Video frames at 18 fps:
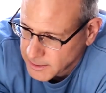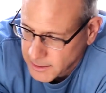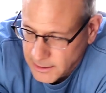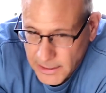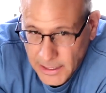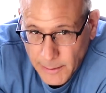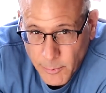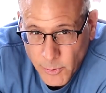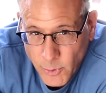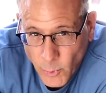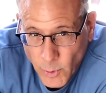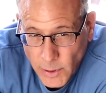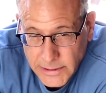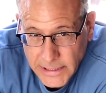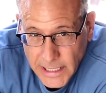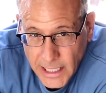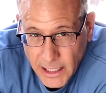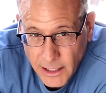keep the noise
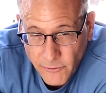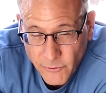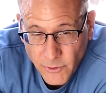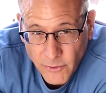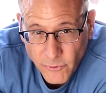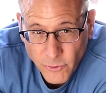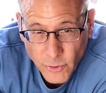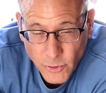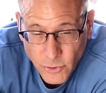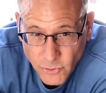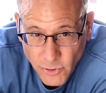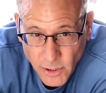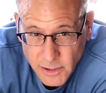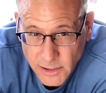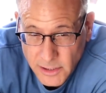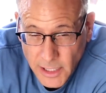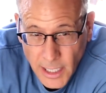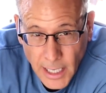out if you're at a truck
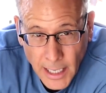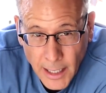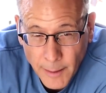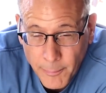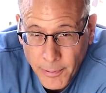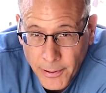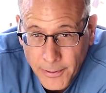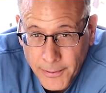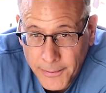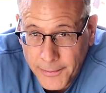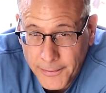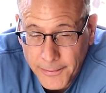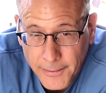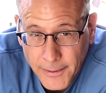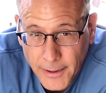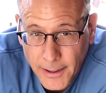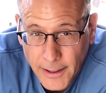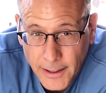stop,
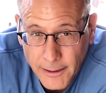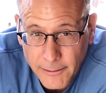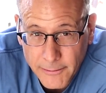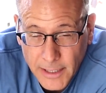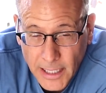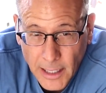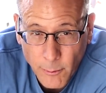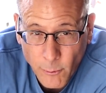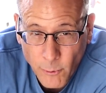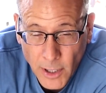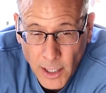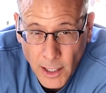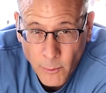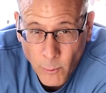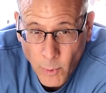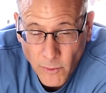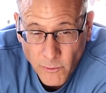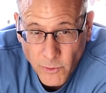
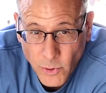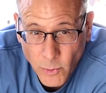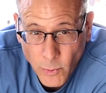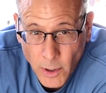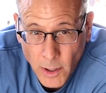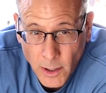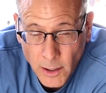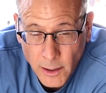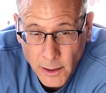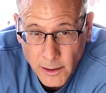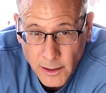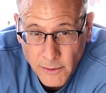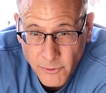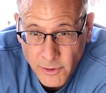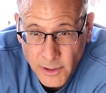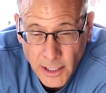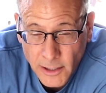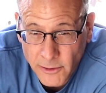campground, wherever you are,
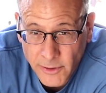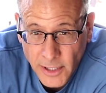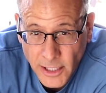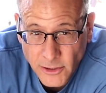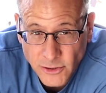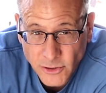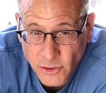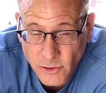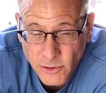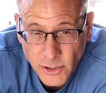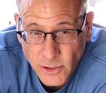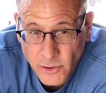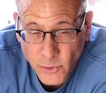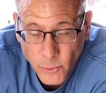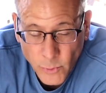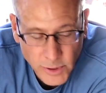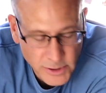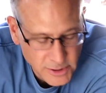even out in nature, you hear
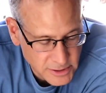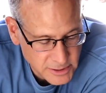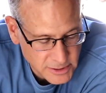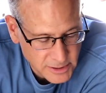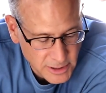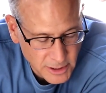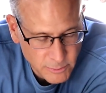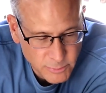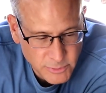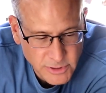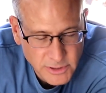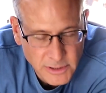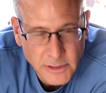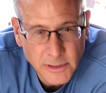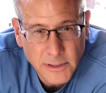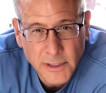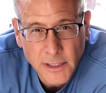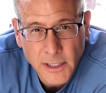noises. It helps you
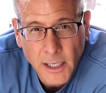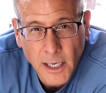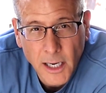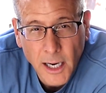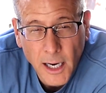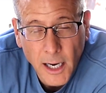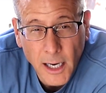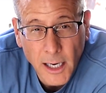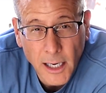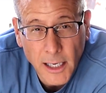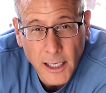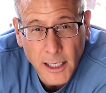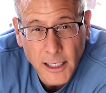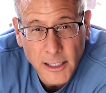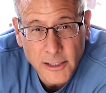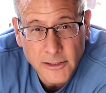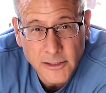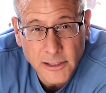
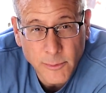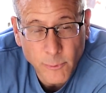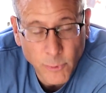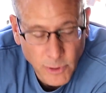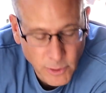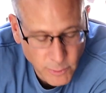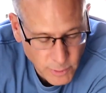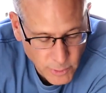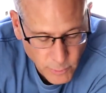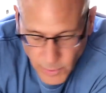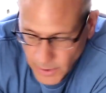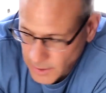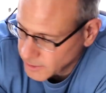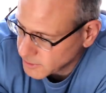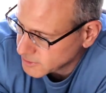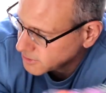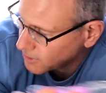sleep really, really well. So